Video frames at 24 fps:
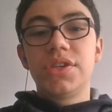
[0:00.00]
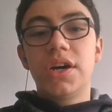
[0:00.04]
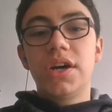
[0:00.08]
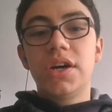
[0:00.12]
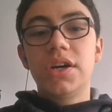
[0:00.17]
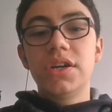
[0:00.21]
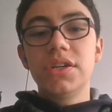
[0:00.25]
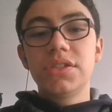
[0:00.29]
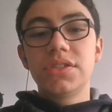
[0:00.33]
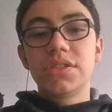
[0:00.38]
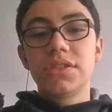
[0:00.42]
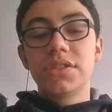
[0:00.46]

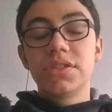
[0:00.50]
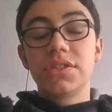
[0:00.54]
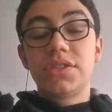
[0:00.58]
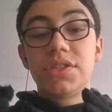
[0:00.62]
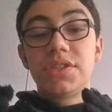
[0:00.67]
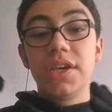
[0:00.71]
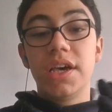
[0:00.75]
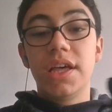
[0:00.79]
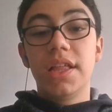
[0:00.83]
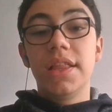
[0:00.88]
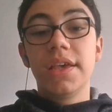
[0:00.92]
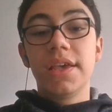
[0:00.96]
start
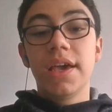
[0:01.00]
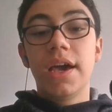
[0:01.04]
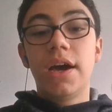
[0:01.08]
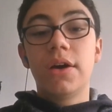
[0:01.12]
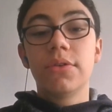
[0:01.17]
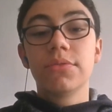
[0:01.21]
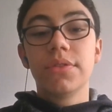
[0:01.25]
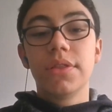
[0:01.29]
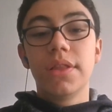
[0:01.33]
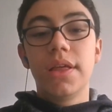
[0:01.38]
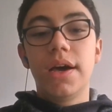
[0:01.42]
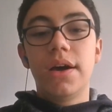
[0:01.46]
telling
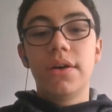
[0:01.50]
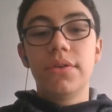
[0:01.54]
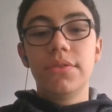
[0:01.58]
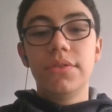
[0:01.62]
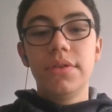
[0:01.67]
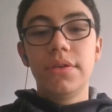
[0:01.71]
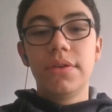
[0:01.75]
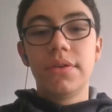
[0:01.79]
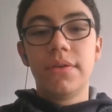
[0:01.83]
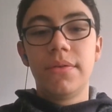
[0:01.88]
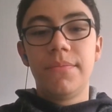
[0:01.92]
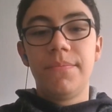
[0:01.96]
out
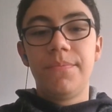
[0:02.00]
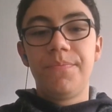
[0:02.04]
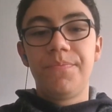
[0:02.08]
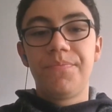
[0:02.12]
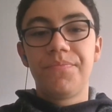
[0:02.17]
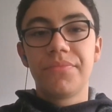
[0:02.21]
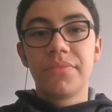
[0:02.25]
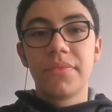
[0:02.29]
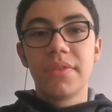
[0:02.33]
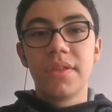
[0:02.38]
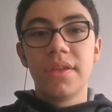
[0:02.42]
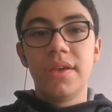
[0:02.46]
loud
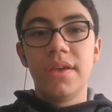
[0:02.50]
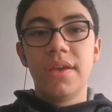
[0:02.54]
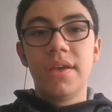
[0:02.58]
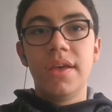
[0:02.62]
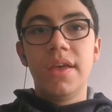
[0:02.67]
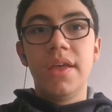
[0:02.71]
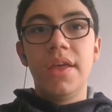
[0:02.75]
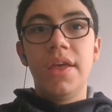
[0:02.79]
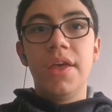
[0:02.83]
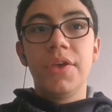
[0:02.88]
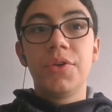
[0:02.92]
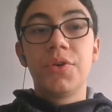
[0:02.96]

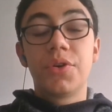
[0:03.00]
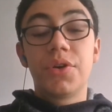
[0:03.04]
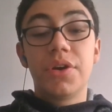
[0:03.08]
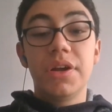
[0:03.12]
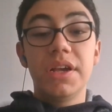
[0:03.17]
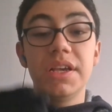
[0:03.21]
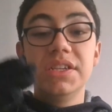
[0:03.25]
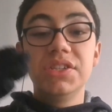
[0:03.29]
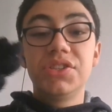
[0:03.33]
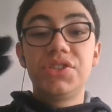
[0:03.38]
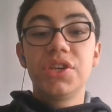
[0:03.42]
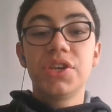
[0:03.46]
your
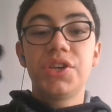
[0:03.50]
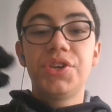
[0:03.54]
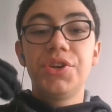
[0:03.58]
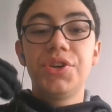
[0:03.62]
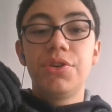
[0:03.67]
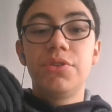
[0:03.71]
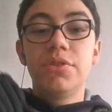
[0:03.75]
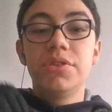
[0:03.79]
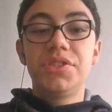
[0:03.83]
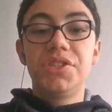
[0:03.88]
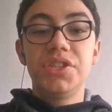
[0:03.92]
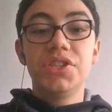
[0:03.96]

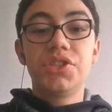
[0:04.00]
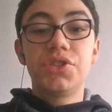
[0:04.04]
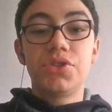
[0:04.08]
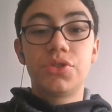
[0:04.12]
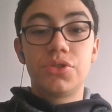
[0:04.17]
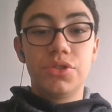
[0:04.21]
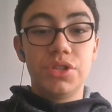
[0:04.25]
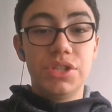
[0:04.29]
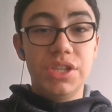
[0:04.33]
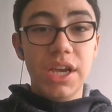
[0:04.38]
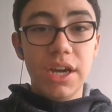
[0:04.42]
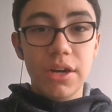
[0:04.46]
insecurities
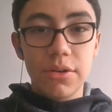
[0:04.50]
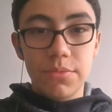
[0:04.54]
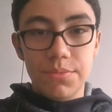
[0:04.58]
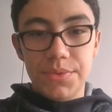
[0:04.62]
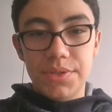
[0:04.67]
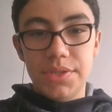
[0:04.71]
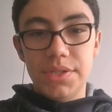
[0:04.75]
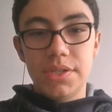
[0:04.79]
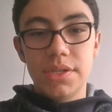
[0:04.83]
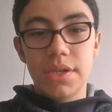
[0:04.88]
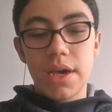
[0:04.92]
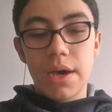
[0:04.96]
or
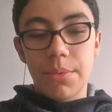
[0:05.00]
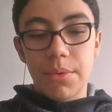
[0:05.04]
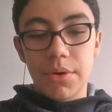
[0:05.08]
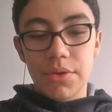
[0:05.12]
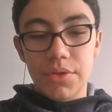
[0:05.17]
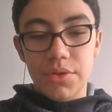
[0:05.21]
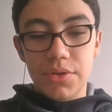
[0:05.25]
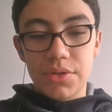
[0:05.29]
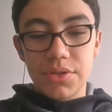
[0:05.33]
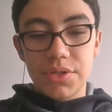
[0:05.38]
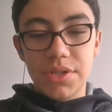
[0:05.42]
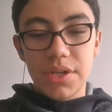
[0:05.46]
doubts
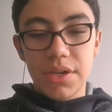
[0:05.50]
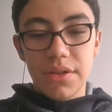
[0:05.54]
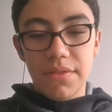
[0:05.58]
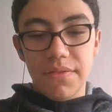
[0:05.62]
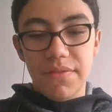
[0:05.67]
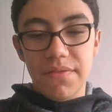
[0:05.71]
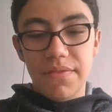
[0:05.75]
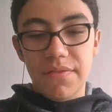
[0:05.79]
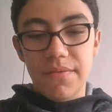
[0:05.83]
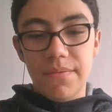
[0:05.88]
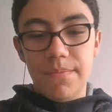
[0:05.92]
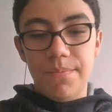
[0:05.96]
about
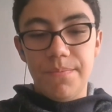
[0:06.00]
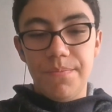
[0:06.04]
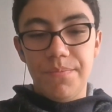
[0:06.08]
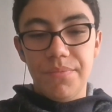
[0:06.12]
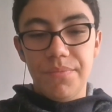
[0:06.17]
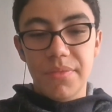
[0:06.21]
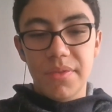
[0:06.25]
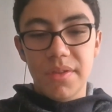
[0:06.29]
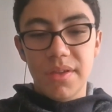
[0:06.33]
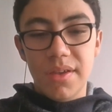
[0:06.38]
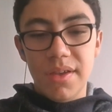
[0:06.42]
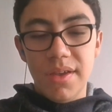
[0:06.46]
yourself.
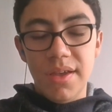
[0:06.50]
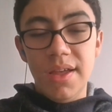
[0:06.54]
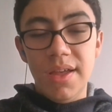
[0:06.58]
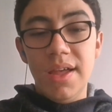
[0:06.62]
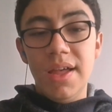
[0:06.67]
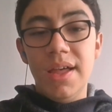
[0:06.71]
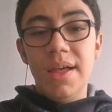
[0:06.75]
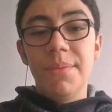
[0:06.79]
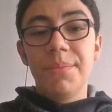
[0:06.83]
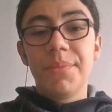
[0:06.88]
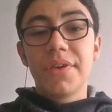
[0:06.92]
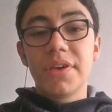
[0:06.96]

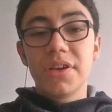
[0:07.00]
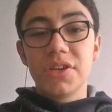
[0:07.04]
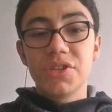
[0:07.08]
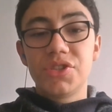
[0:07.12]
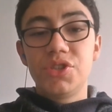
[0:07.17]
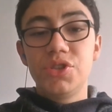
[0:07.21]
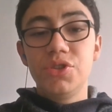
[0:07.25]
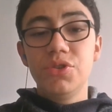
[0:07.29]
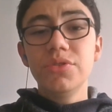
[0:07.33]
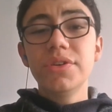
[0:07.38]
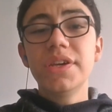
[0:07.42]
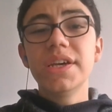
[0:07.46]

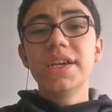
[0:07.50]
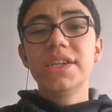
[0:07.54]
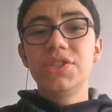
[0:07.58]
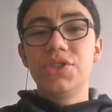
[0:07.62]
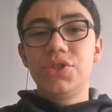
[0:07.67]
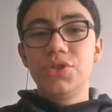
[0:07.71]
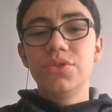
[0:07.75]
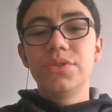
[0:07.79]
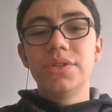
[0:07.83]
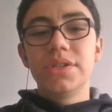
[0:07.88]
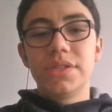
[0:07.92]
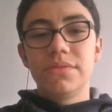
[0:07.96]
Because you can
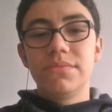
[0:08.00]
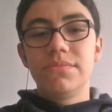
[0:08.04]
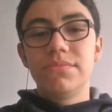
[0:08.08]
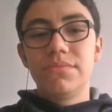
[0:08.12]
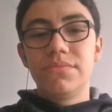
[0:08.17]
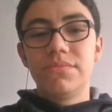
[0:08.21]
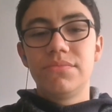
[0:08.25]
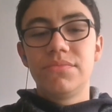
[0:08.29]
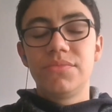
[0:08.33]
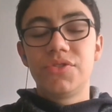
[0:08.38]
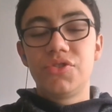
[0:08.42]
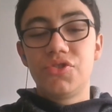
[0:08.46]
do it.
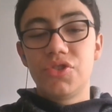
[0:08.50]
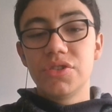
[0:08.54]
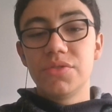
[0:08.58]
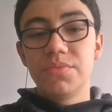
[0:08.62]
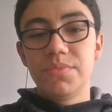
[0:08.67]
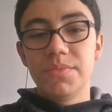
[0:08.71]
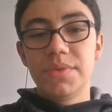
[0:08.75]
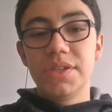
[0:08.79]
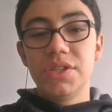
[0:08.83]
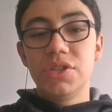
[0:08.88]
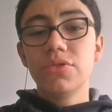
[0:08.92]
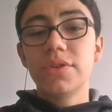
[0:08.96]
Trust
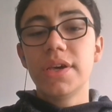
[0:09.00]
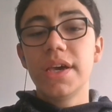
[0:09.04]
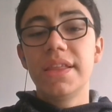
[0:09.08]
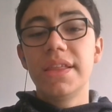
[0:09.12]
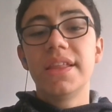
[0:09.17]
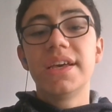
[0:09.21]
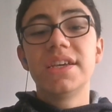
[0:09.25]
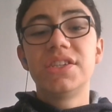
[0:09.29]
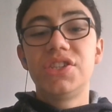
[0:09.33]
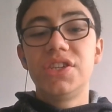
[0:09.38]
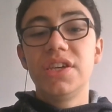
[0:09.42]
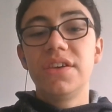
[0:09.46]
me, you
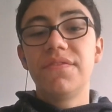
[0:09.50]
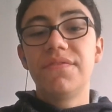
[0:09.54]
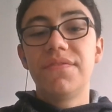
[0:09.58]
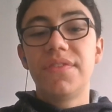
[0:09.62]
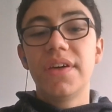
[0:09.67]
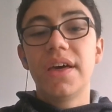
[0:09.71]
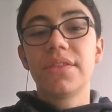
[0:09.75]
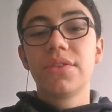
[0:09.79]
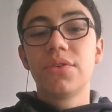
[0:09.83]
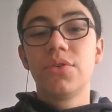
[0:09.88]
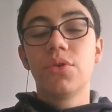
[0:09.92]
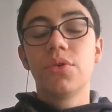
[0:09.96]
can achieve
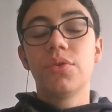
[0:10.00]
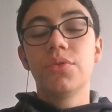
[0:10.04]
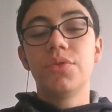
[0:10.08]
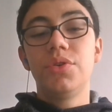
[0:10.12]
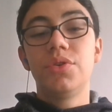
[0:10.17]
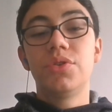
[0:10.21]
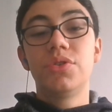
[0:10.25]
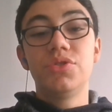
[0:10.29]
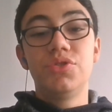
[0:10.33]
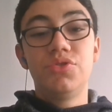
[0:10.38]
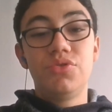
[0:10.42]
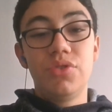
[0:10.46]
that goal
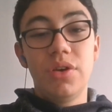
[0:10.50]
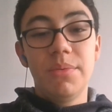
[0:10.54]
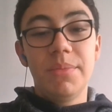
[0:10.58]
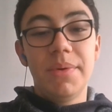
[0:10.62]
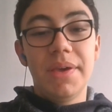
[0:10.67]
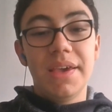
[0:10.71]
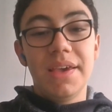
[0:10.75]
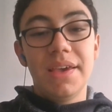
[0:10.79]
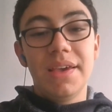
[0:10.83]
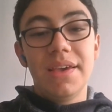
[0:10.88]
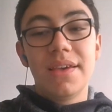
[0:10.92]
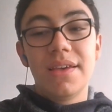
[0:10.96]
you're
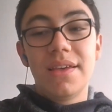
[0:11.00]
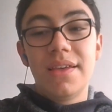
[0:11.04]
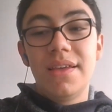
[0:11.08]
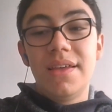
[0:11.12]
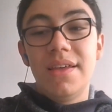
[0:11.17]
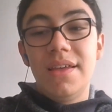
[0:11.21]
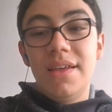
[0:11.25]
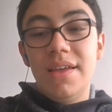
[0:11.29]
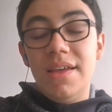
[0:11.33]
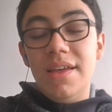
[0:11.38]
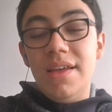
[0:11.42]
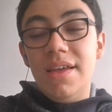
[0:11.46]
dreaming
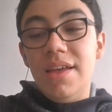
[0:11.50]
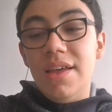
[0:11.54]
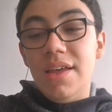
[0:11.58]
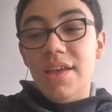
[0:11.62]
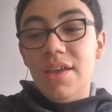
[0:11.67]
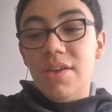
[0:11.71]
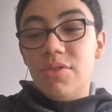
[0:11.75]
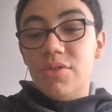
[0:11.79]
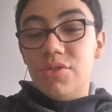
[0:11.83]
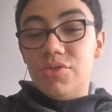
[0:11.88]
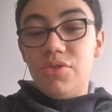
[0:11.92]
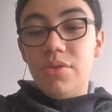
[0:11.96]

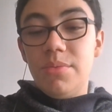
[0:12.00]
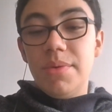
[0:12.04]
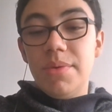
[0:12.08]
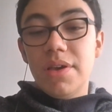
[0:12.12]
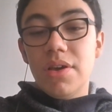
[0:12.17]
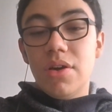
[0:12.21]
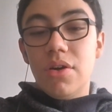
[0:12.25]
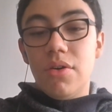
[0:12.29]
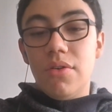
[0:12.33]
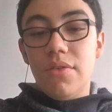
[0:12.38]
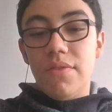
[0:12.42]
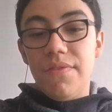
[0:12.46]

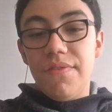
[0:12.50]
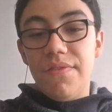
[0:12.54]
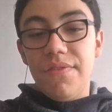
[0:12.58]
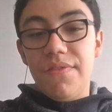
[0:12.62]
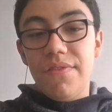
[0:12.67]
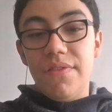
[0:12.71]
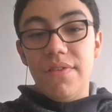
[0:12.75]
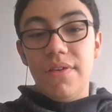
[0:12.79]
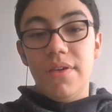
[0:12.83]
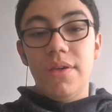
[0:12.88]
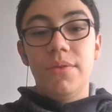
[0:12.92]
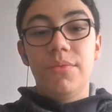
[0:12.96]

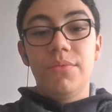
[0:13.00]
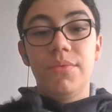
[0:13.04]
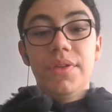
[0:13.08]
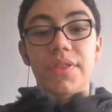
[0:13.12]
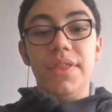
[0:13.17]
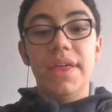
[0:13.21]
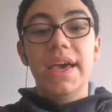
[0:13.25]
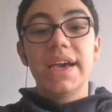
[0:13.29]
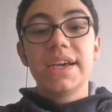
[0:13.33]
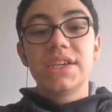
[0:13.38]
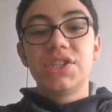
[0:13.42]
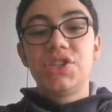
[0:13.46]
of.
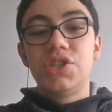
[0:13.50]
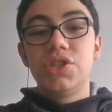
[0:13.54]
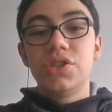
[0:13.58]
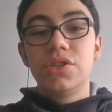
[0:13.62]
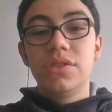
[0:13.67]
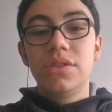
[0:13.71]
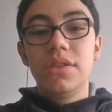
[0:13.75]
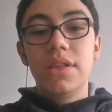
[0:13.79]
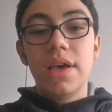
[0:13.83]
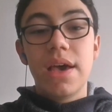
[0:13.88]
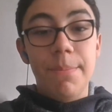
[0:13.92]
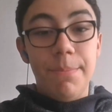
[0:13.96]
With
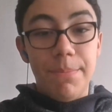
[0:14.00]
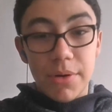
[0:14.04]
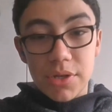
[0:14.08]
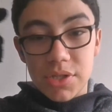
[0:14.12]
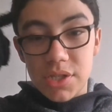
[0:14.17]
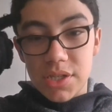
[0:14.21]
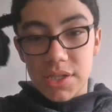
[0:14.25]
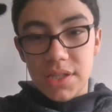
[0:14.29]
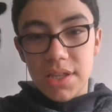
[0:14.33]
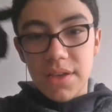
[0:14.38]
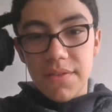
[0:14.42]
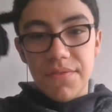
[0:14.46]
action and
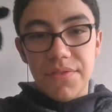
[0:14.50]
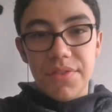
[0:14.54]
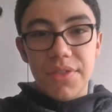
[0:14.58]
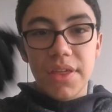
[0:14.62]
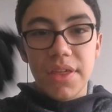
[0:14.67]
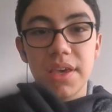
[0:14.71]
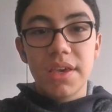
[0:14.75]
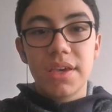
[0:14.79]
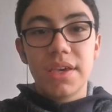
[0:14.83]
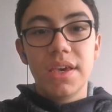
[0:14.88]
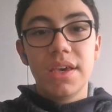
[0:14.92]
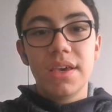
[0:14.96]
positive
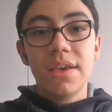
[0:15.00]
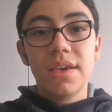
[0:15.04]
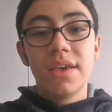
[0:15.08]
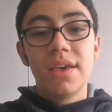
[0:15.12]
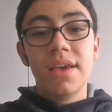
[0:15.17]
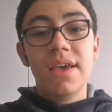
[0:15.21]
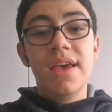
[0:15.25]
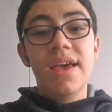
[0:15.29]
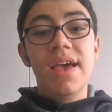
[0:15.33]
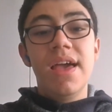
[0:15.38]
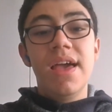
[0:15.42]
thinking,